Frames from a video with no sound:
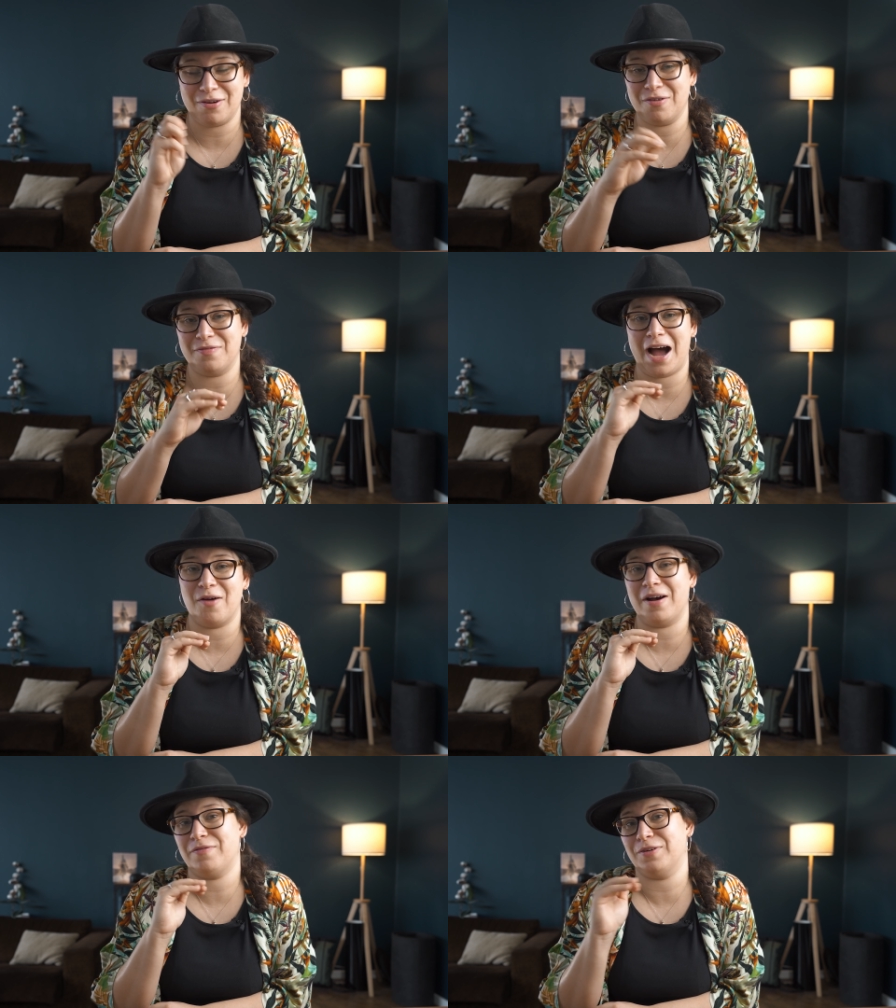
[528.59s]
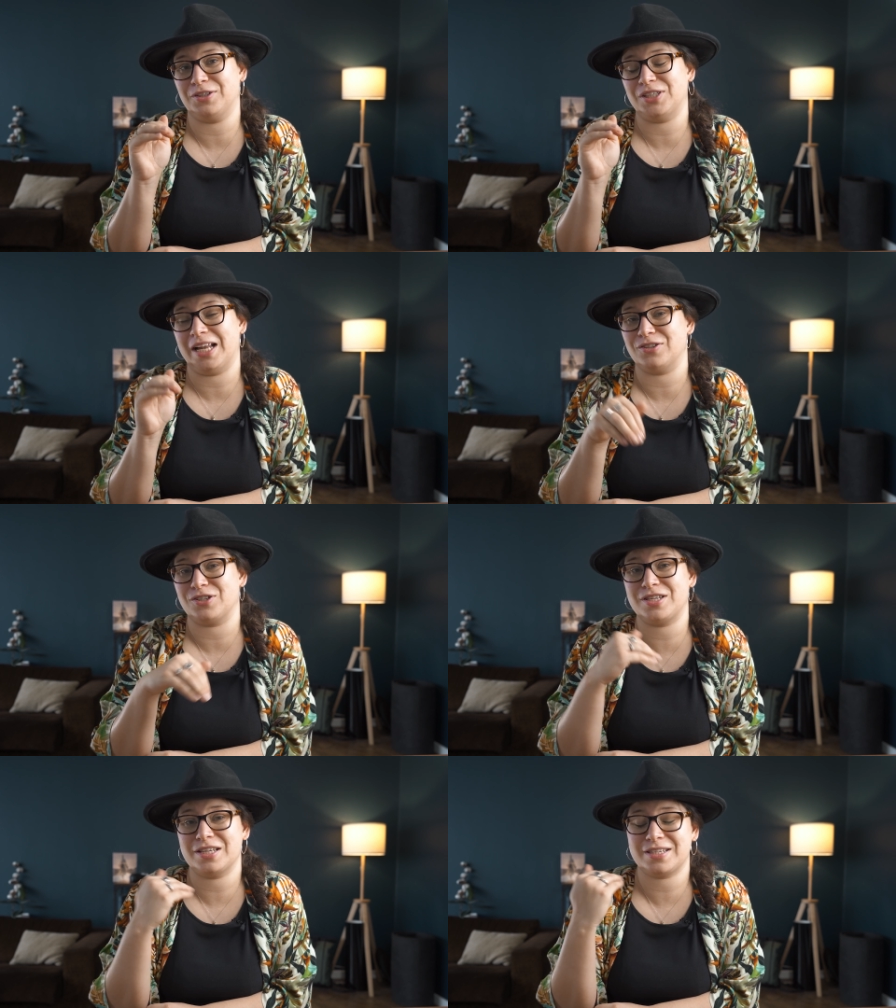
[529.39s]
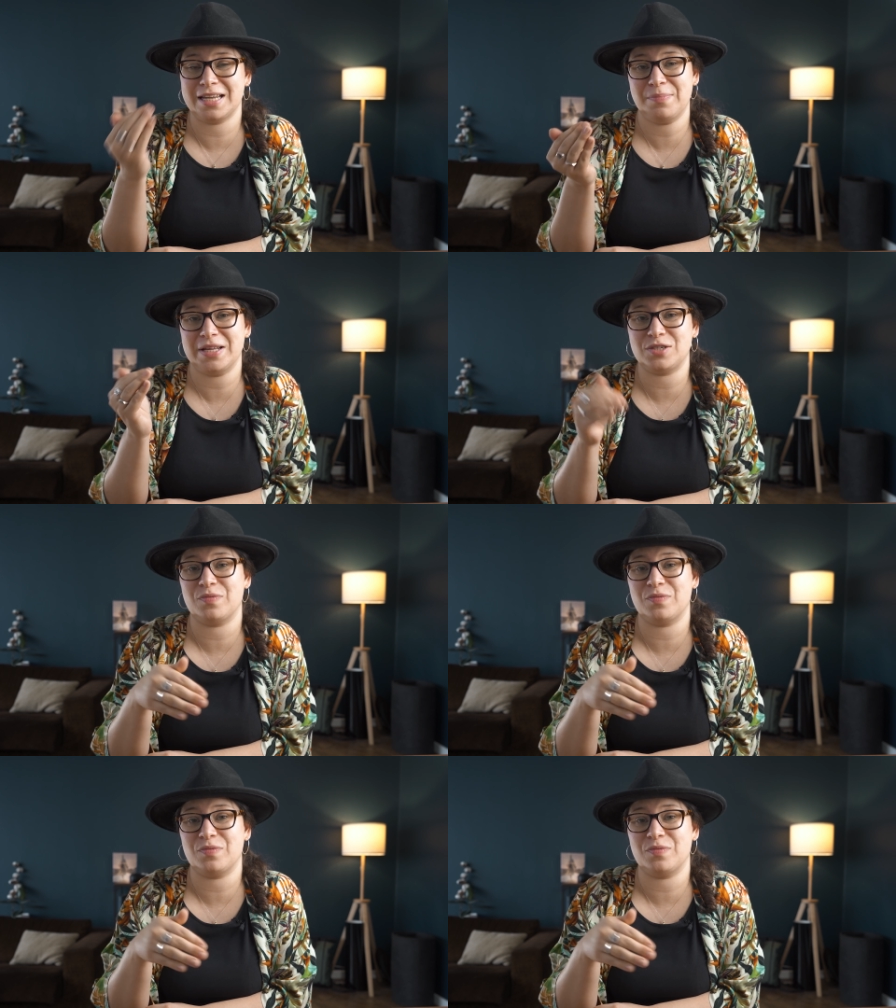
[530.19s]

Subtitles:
of our photo challenges snippets,